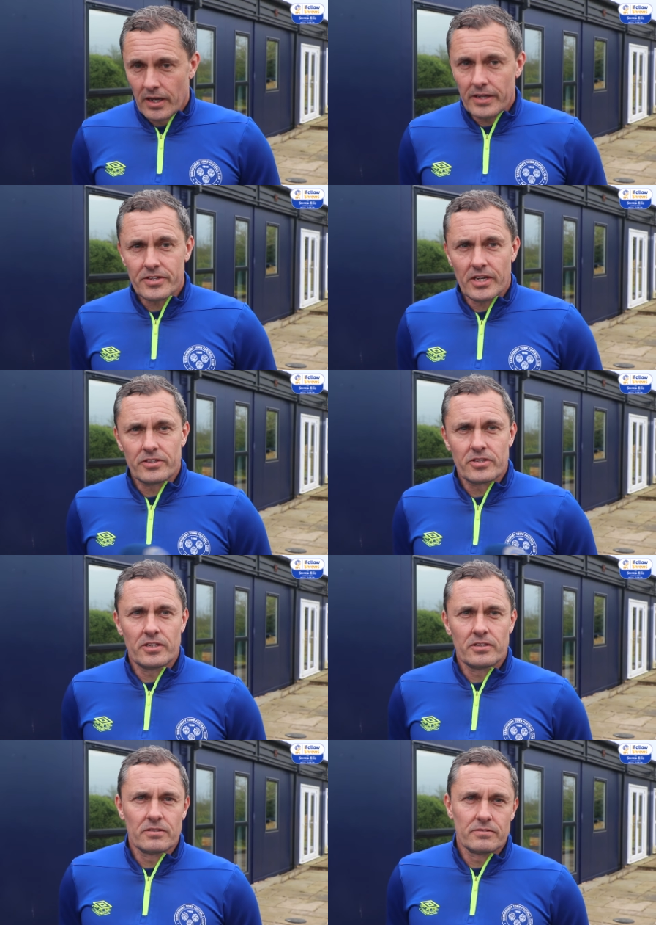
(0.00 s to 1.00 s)
It is,
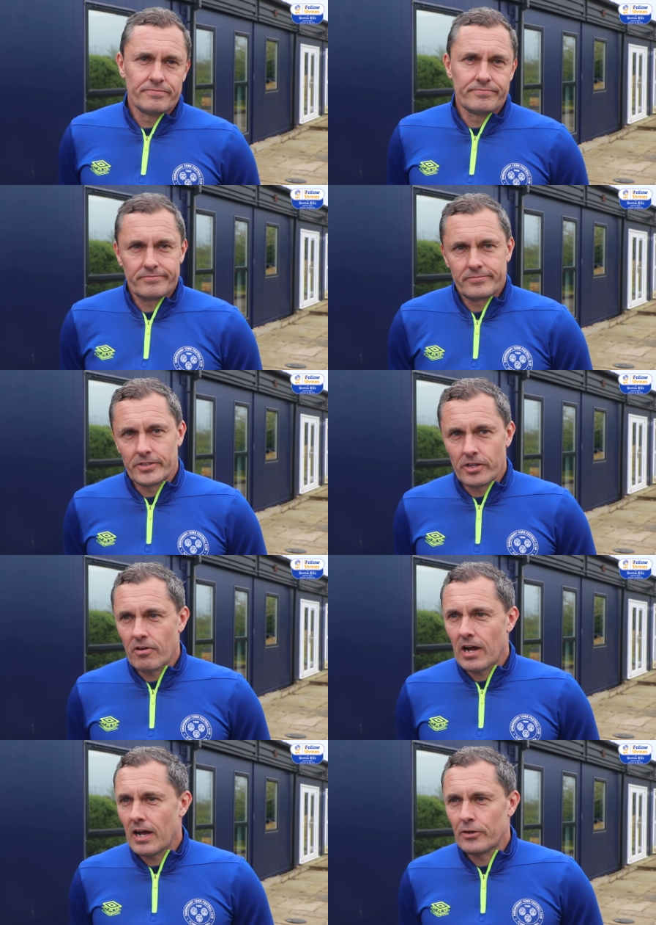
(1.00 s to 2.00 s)
and you're
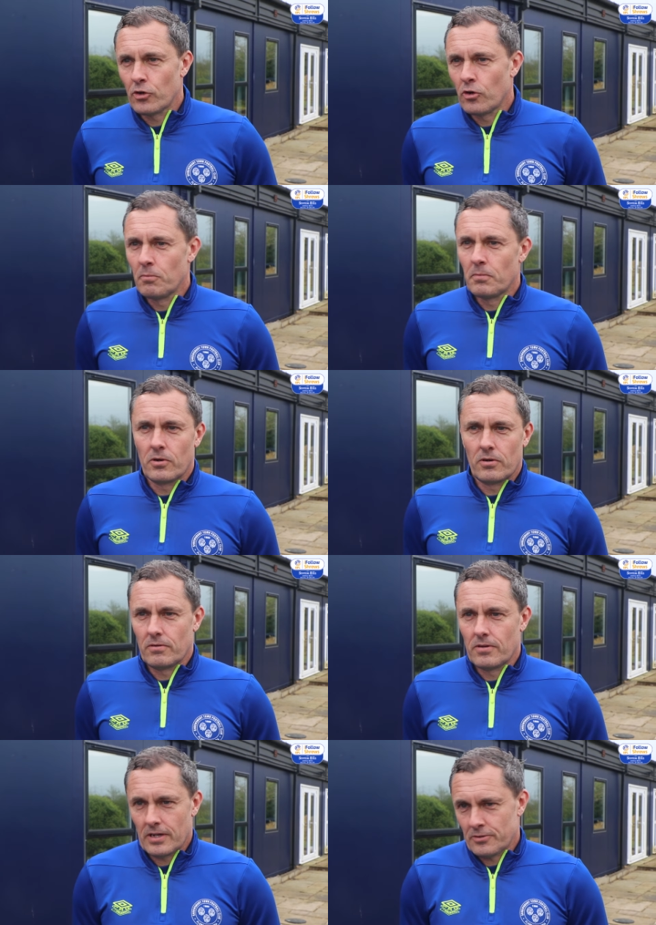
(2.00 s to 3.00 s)
right. I don't.
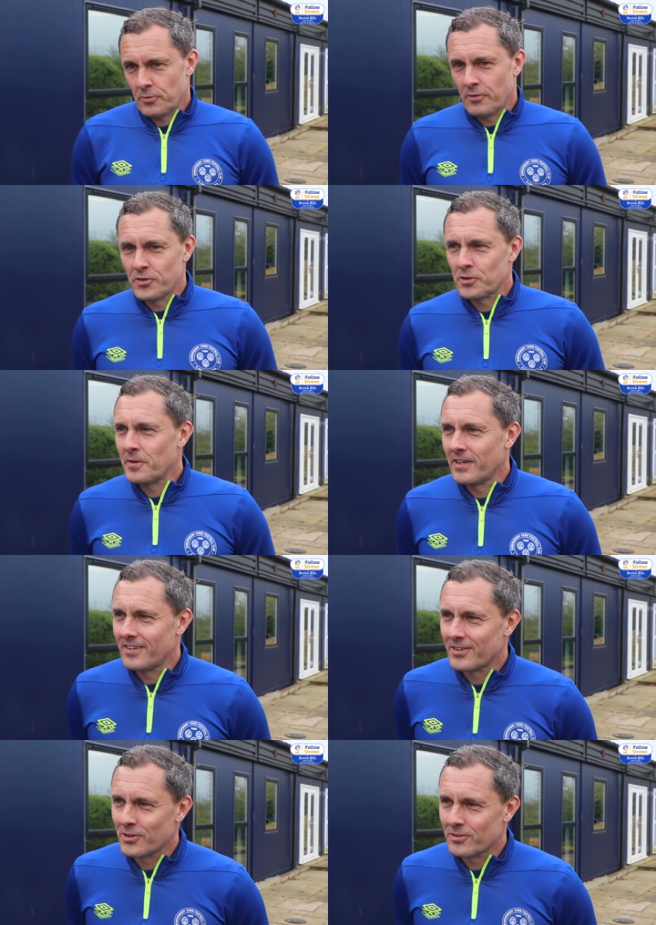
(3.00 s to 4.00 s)
But as we've just been
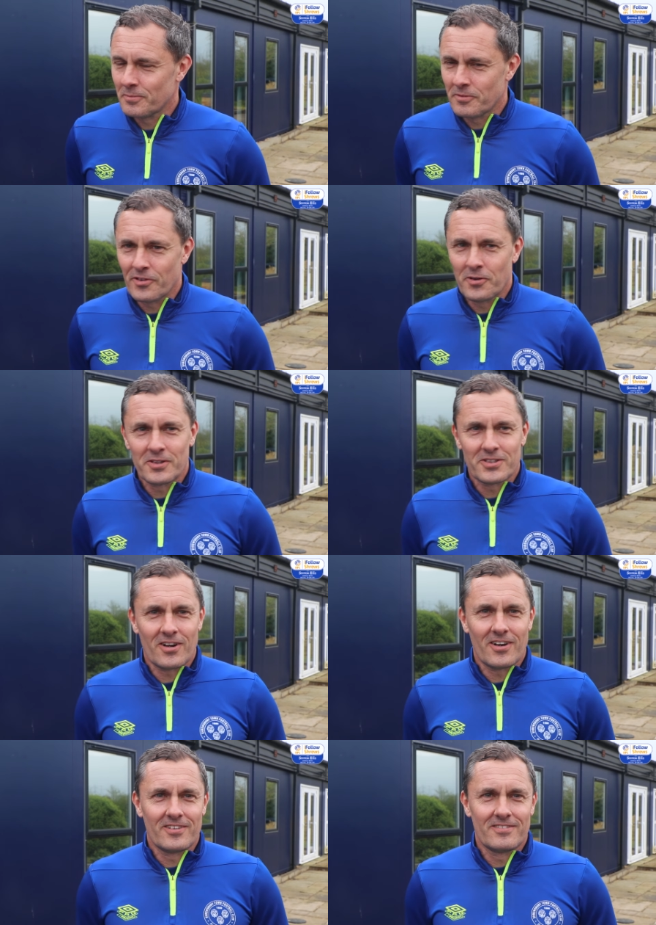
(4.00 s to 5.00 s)
discussing before we
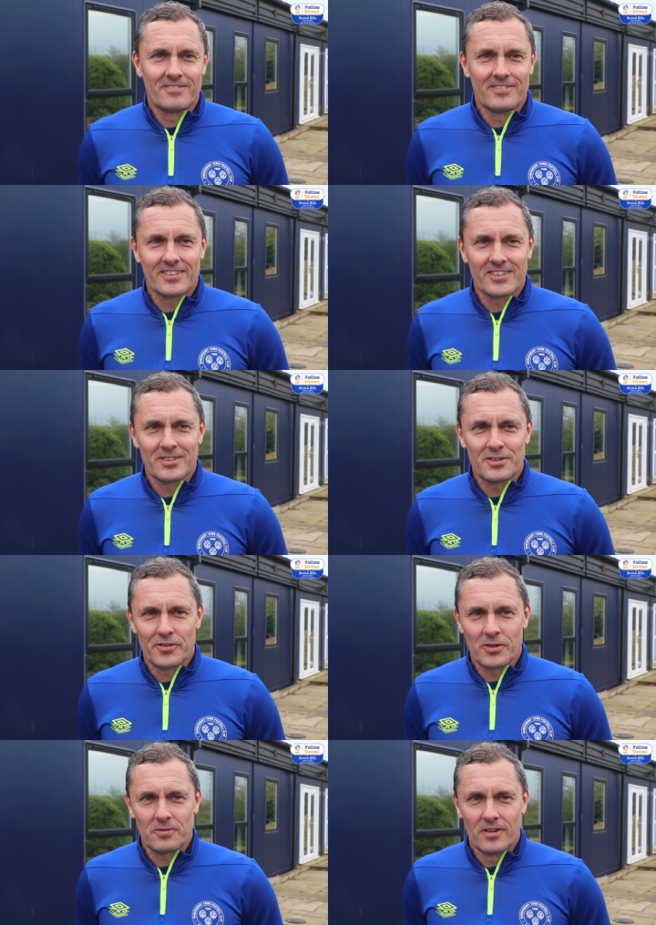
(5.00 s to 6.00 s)
started this
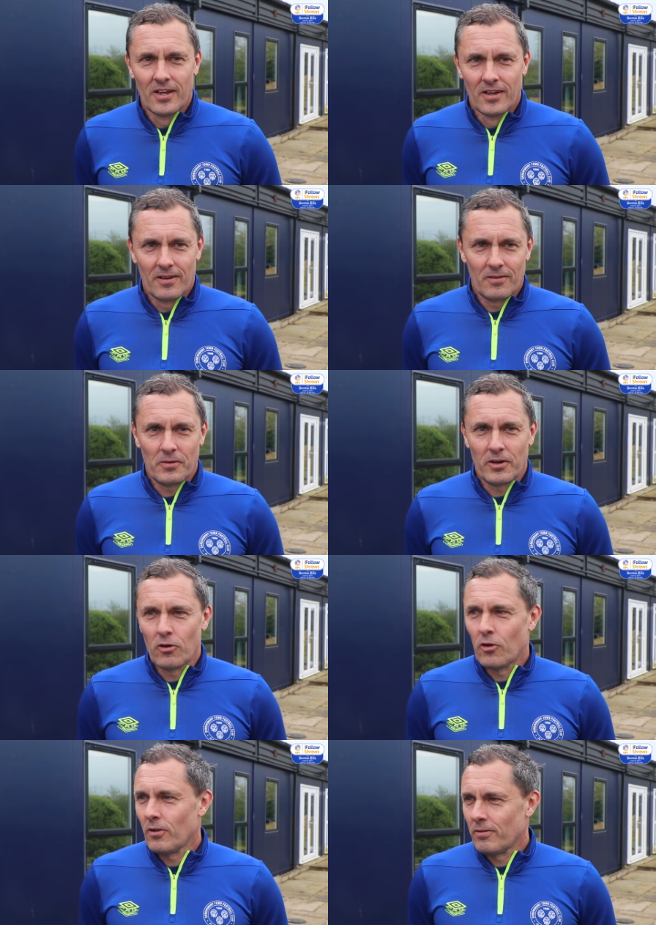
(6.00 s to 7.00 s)
interview, we're
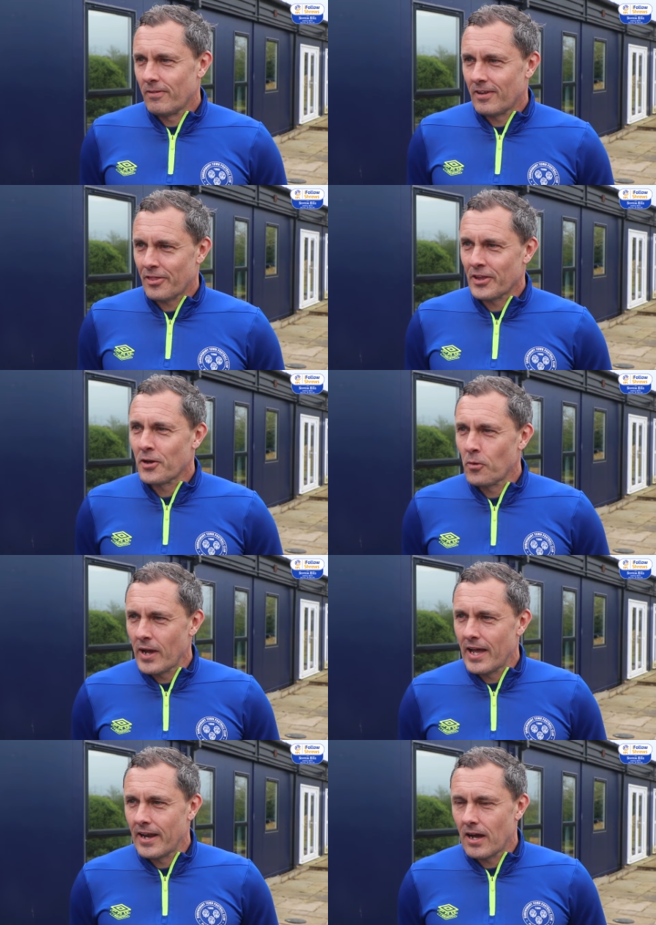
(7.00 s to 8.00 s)
all I think
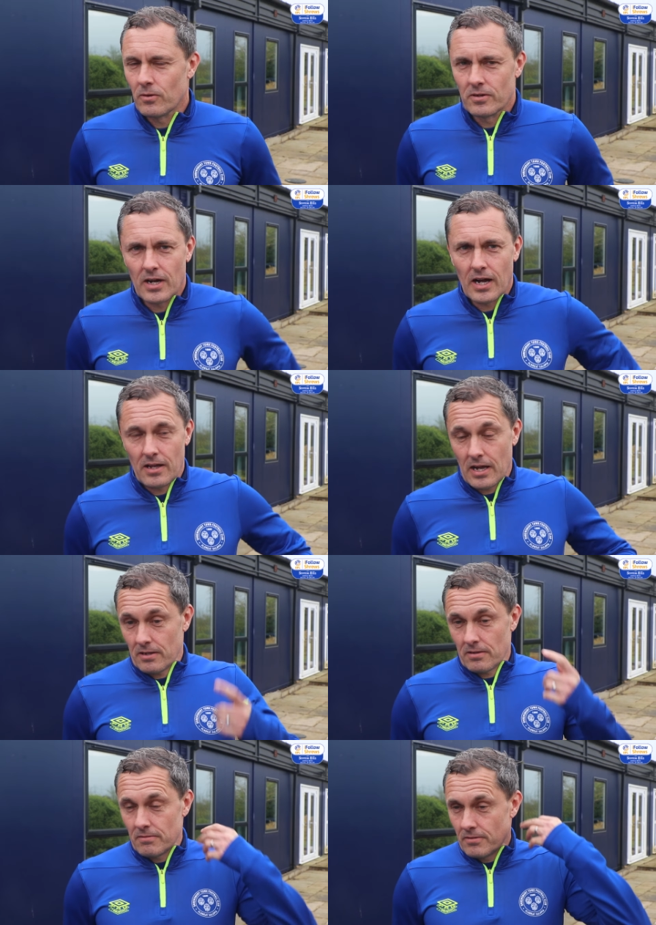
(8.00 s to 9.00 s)
aware now. I,
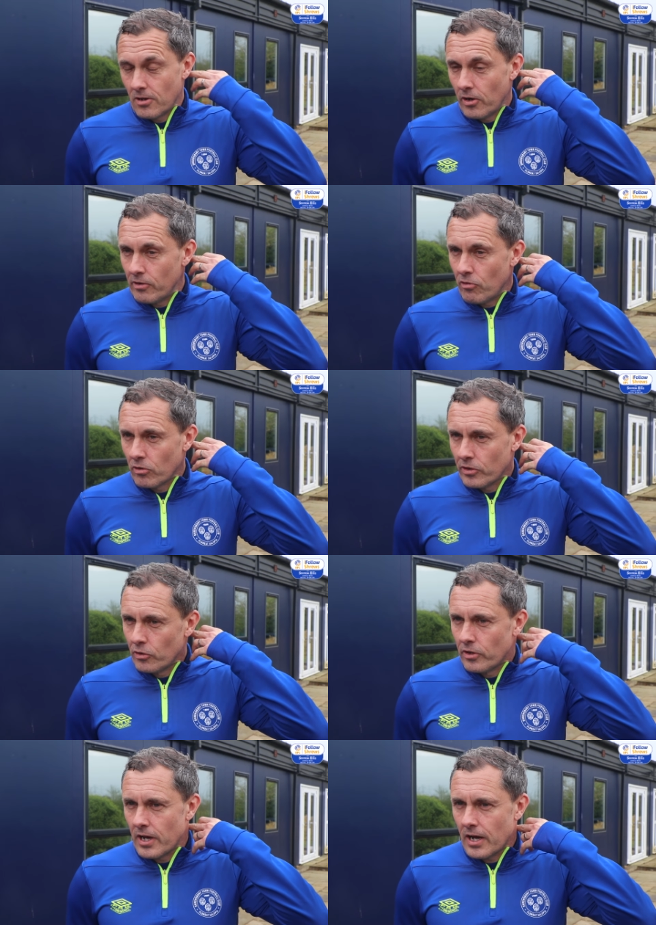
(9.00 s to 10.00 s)
I got it wrong the
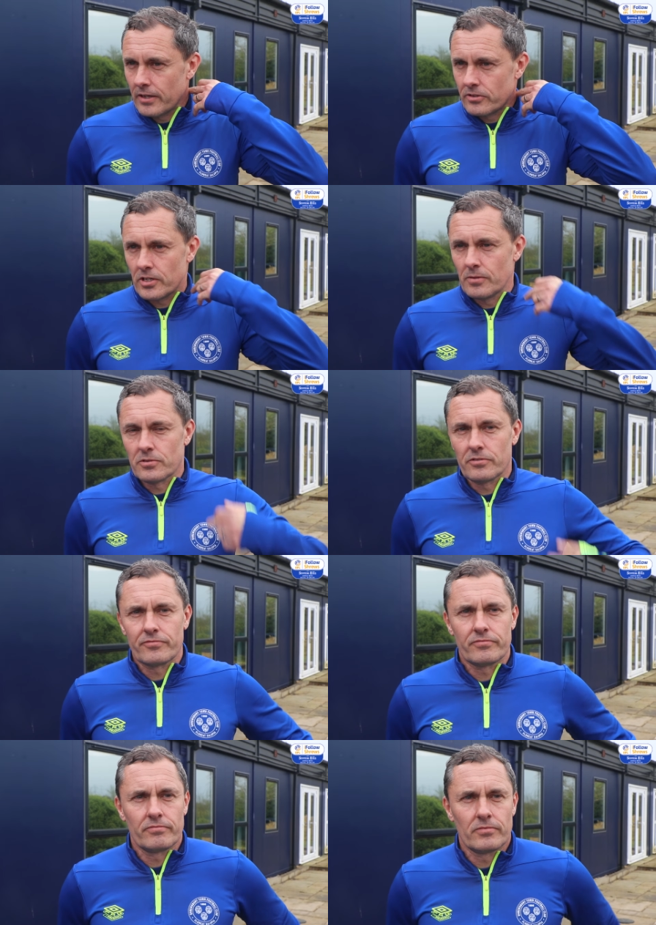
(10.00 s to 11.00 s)
other night in terms of
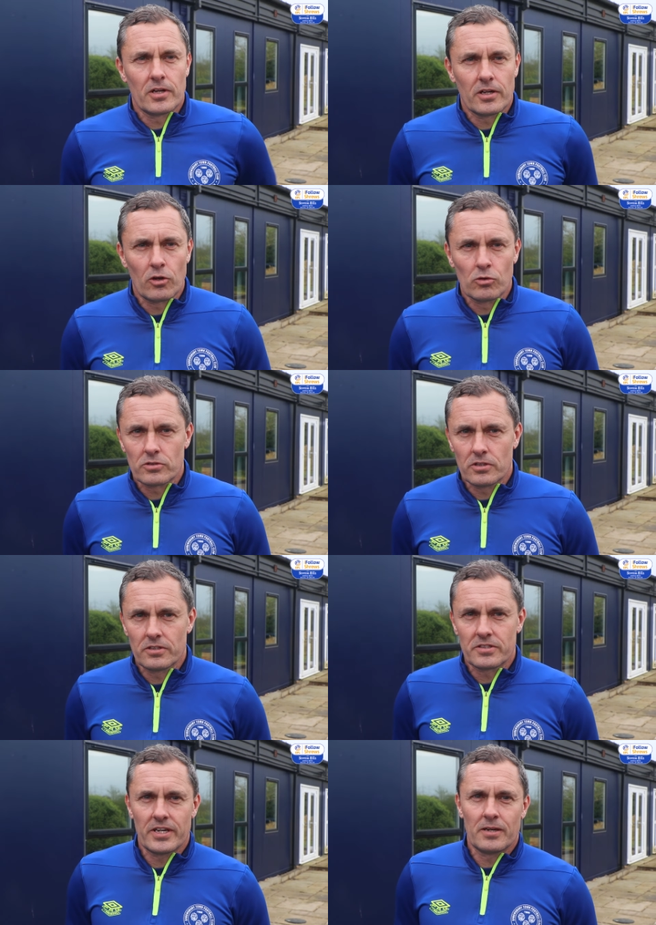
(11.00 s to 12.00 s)
I'd looked at
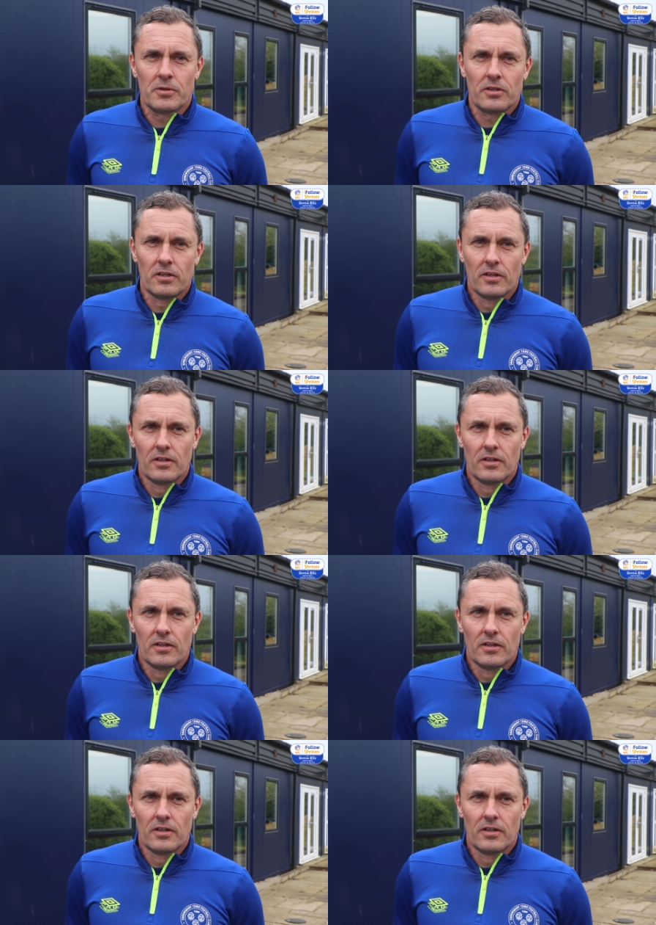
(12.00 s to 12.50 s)
the table.